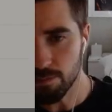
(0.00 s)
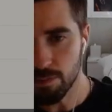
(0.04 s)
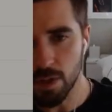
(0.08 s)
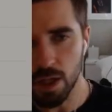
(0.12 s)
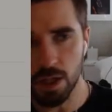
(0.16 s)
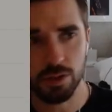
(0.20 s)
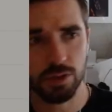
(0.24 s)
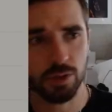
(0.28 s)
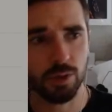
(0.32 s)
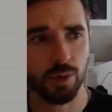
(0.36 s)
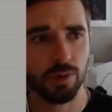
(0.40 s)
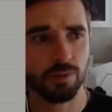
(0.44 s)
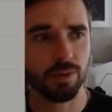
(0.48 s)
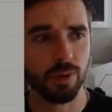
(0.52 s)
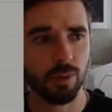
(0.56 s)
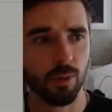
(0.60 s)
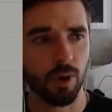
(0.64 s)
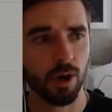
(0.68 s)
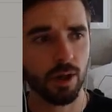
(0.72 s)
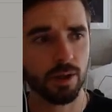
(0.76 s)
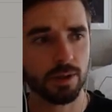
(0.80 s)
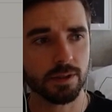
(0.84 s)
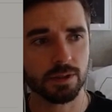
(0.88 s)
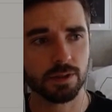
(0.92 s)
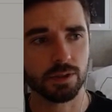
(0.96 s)
So if we
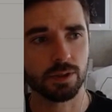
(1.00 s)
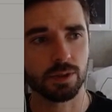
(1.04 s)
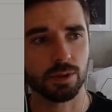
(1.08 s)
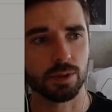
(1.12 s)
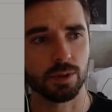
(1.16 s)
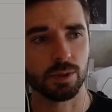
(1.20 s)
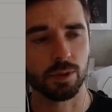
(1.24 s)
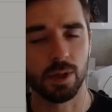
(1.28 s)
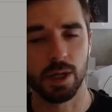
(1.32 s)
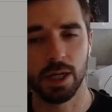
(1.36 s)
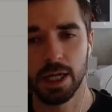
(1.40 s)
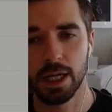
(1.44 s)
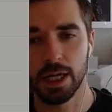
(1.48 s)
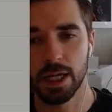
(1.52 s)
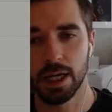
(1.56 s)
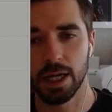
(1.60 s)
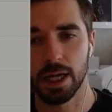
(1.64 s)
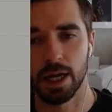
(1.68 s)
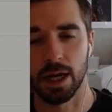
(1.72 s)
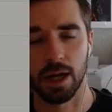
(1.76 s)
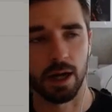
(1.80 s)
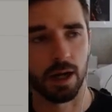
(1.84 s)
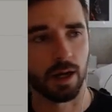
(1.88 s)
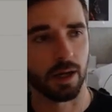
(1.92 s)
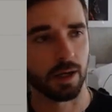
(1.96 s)
want to
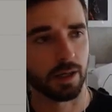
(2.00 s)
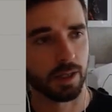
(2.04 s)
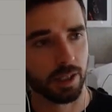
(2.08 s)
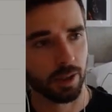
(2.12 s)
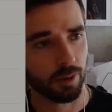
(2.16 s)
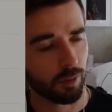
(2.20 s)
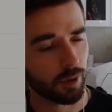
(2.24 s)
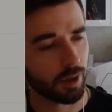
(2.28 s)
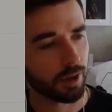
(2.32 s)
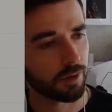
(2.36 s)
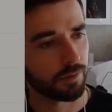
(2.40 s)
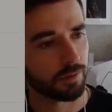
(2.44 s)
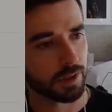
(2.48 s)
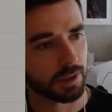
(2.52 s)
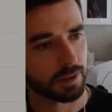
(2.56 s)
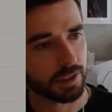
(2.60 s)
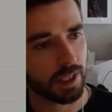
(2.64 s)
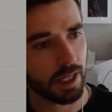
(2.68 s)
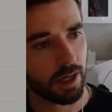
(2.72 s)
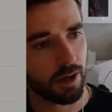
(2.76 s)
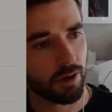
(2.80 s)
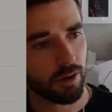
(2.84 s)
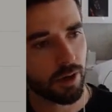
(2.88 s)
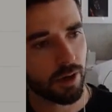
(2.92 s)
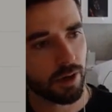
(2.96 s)
get rid of this
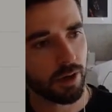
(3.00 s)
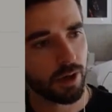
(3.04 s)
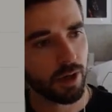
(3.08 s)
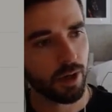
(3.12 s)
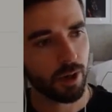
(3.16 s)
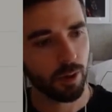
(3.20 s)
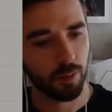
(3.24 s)
error,